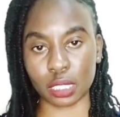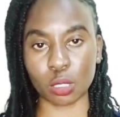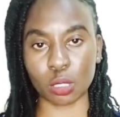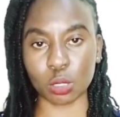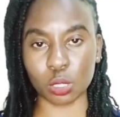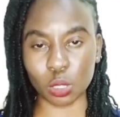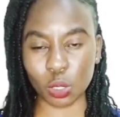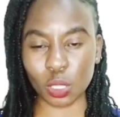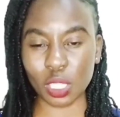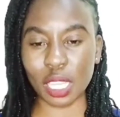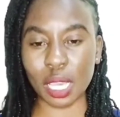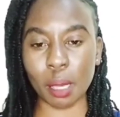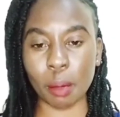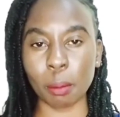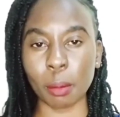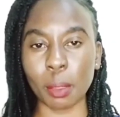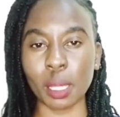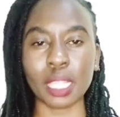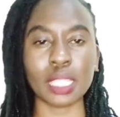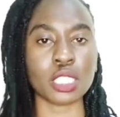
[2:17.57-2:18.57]
So
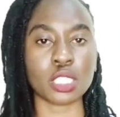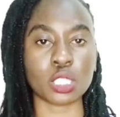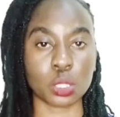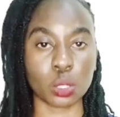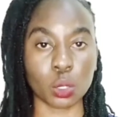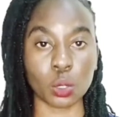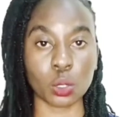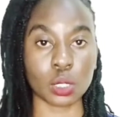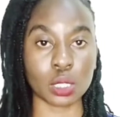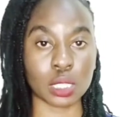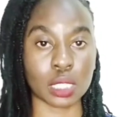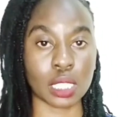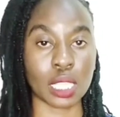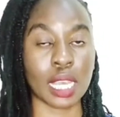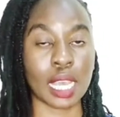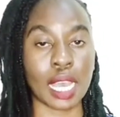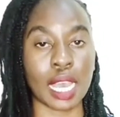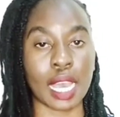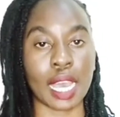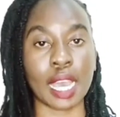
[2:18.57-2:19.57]
sodium and the salt
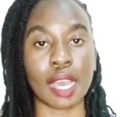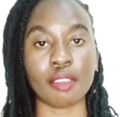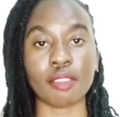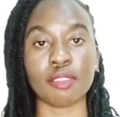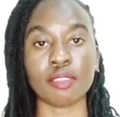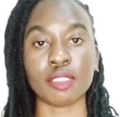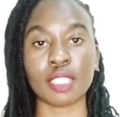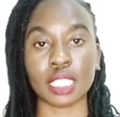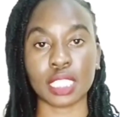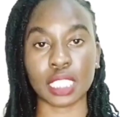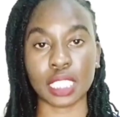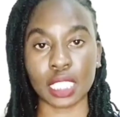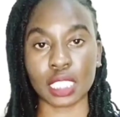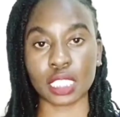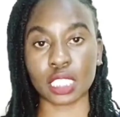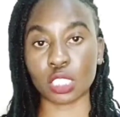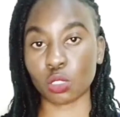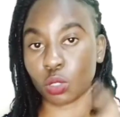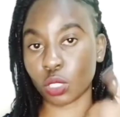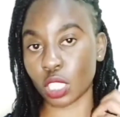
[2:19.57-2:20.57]
have the
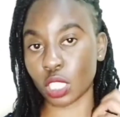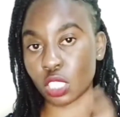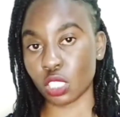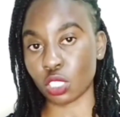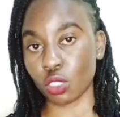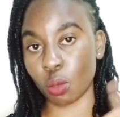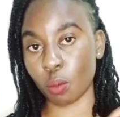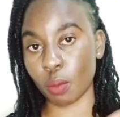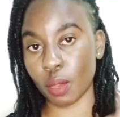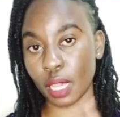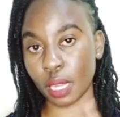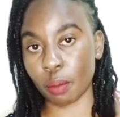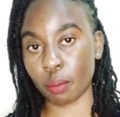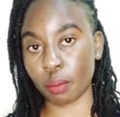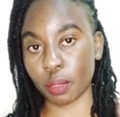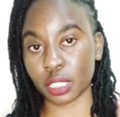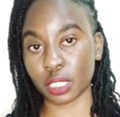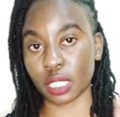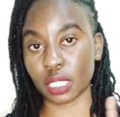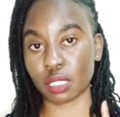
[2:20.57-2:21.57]
tendency to raise your blood
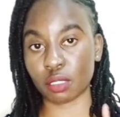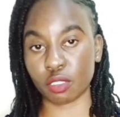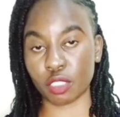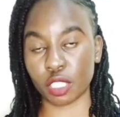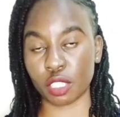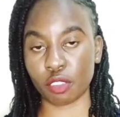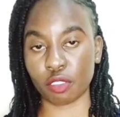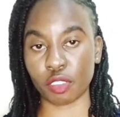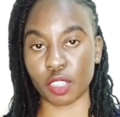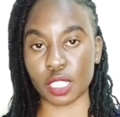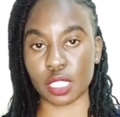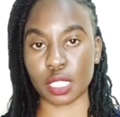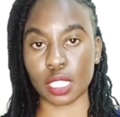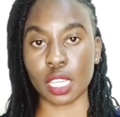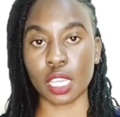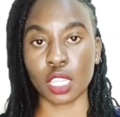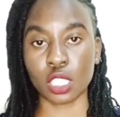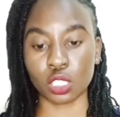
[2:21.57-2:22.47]
pressures very fast.